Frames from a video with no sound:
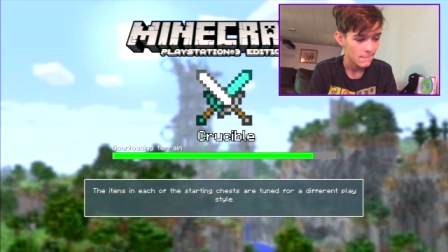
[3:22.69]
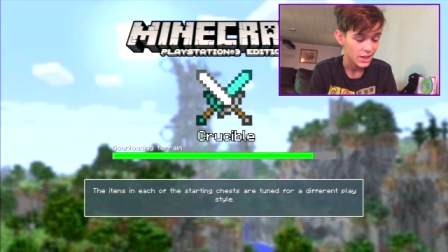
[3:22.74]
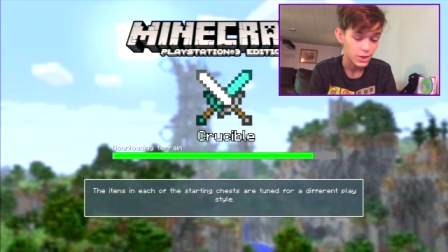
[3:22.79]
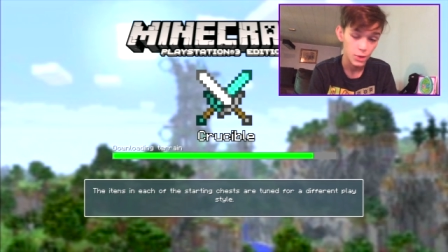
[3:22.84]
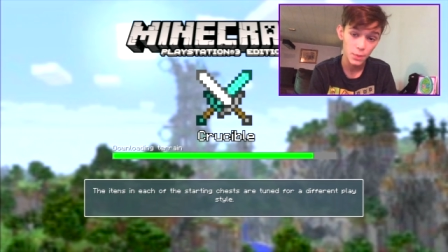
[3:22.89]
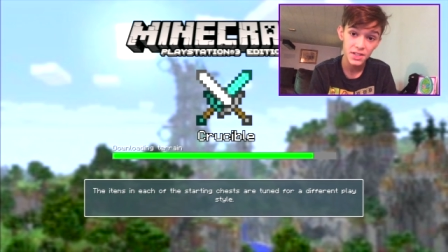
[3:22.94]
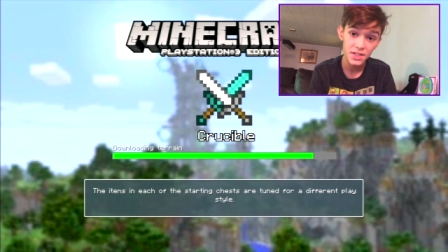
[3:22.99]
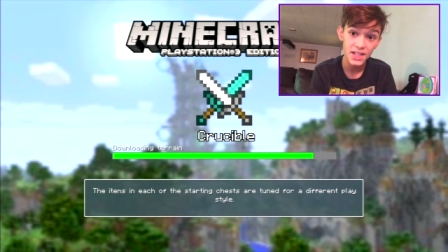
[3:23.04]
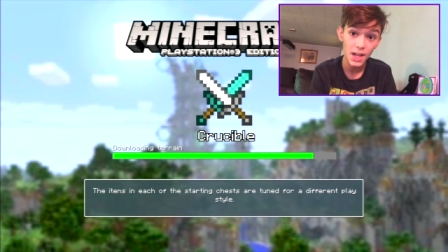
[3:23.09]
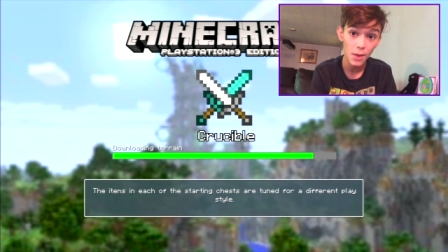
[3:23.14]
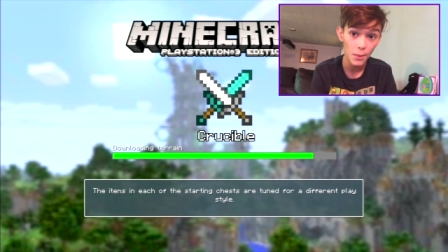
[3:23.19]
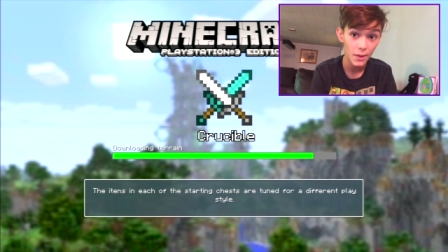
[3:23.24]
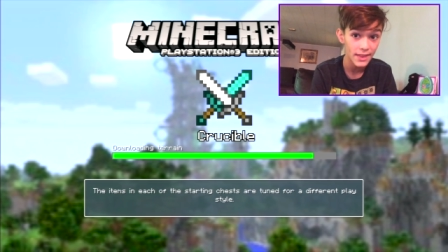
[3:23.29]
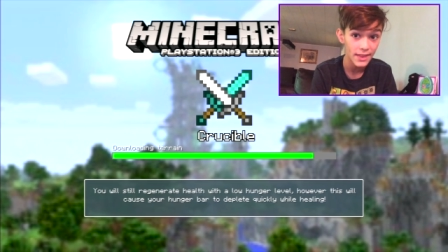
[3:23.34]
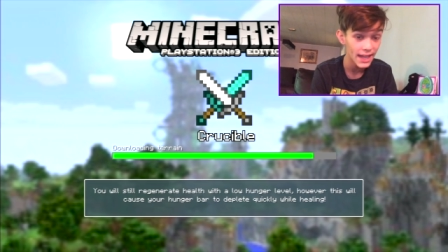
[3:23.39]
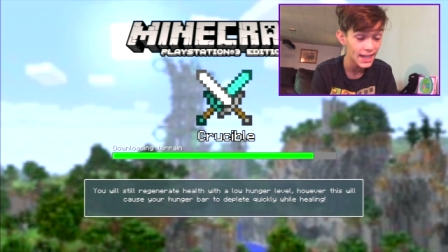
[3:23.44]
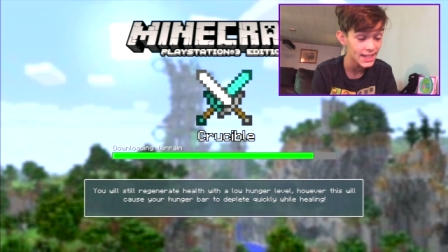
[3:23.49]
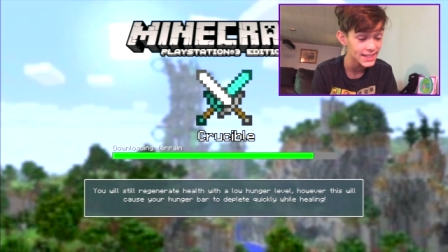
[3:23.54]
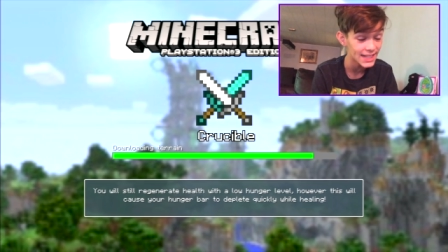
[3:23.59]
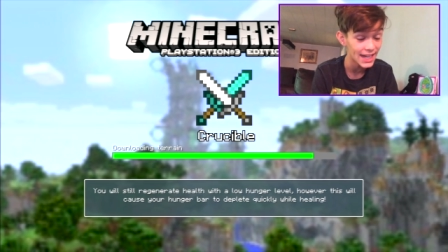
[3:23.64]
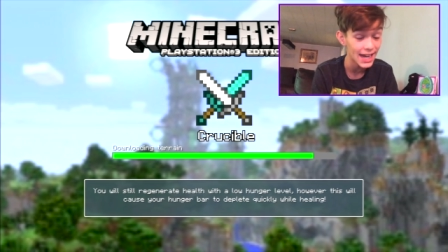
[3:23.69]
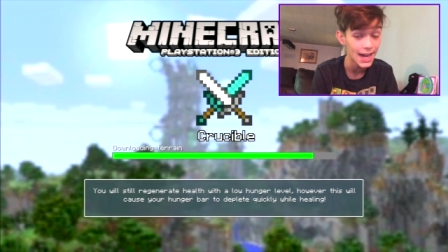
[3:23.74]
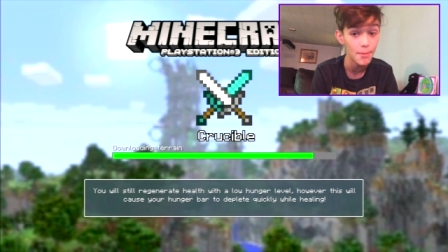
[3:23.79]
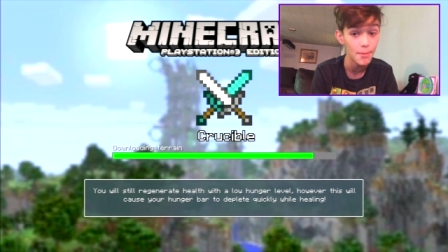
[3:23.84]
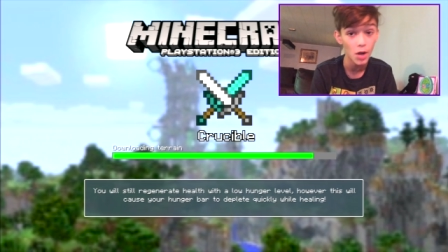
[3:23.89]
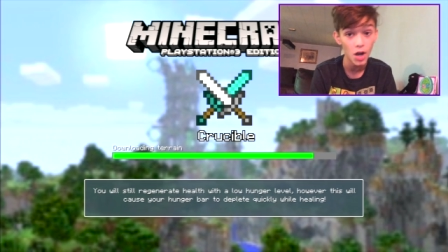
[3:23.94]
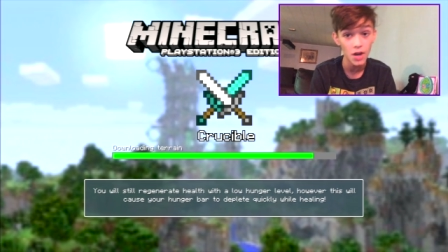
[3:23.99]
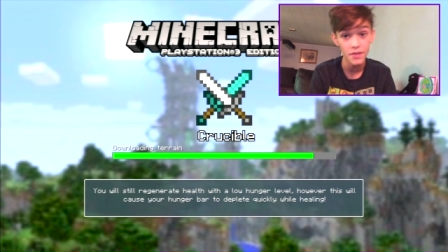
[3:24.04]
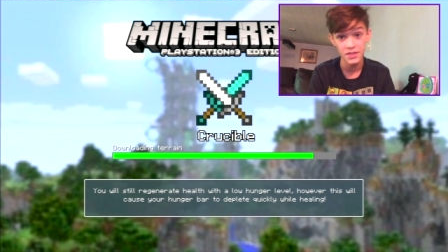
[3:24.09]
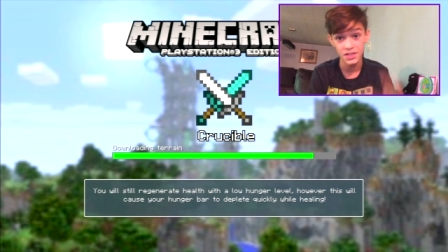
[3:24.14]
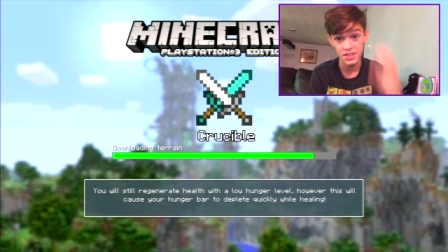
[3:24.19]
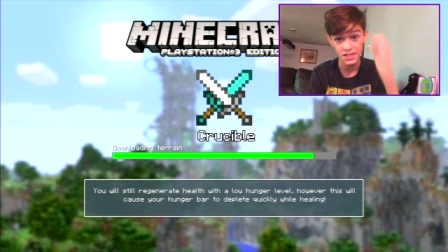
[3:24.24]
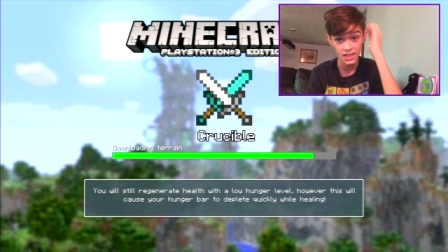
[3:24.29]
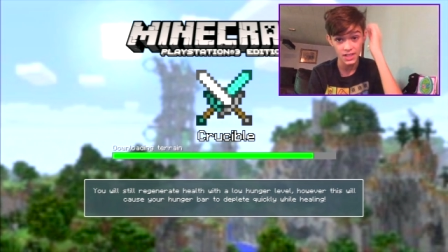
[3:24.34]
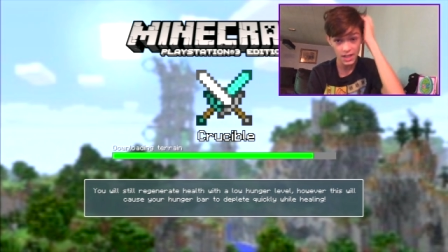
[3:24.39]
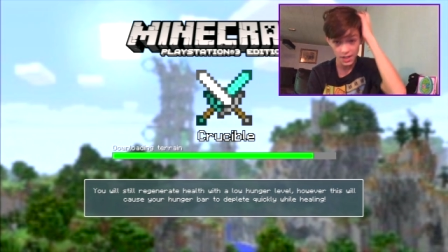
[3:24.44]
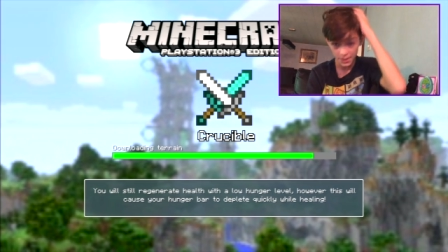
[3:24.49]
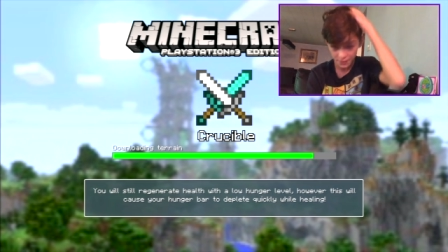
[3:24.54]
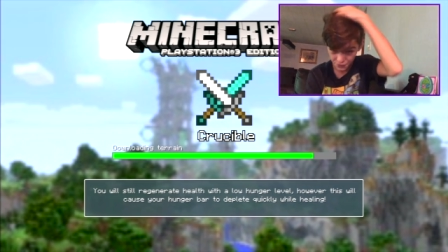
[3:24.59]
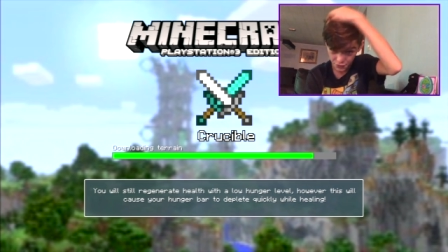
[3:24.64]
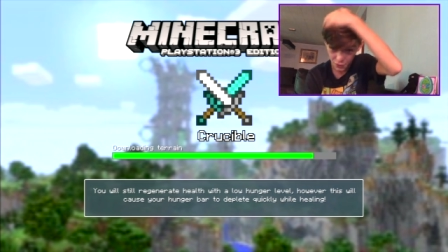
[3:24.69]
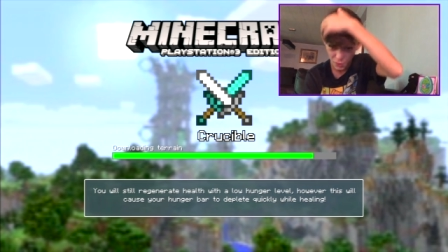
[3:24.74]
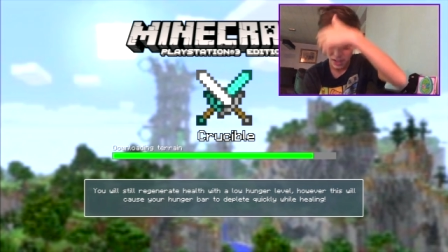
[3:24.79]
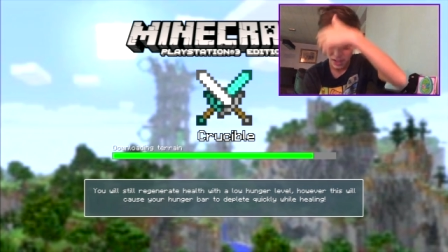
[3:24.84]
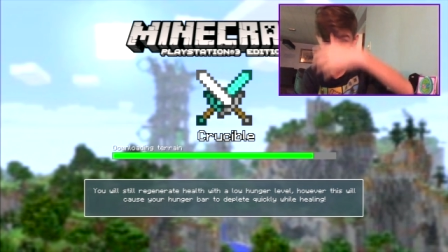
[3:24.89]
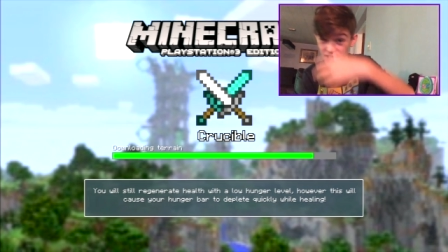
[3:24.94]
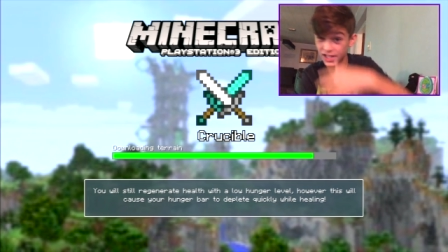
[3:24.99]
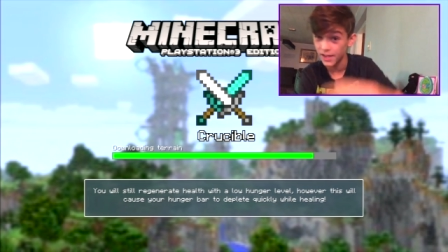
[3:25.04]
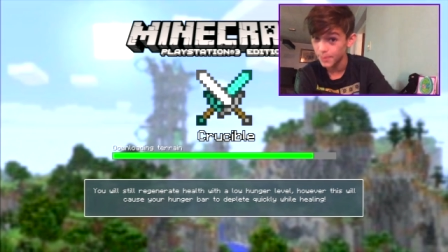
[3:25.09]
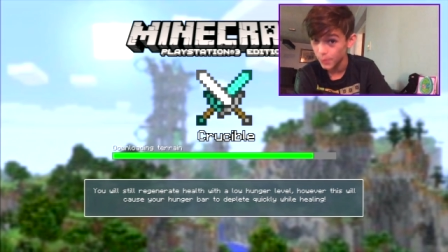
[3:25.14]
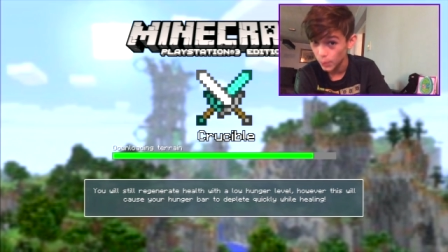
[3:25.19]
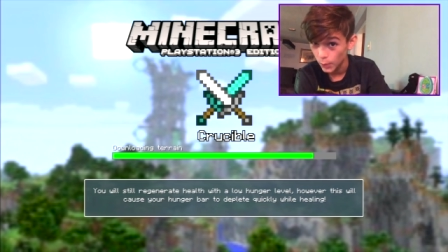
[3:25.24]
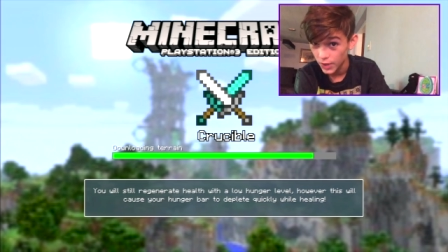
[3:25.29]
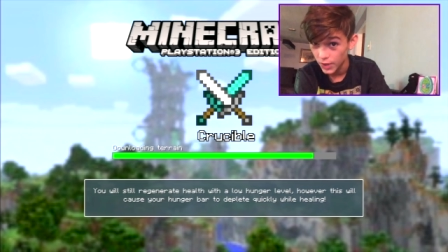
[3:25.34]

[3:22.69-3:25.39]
The reason I won last time, obviously, if you guys have been